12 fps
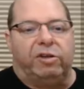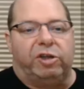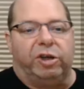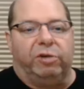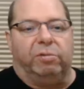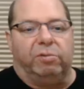
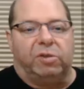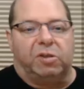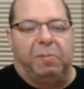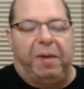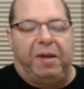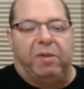choose.
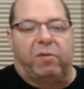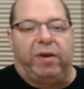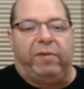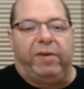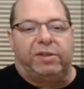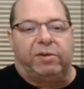Spend
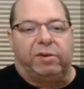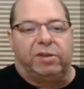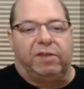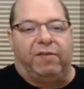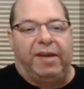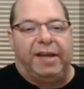3 resources of any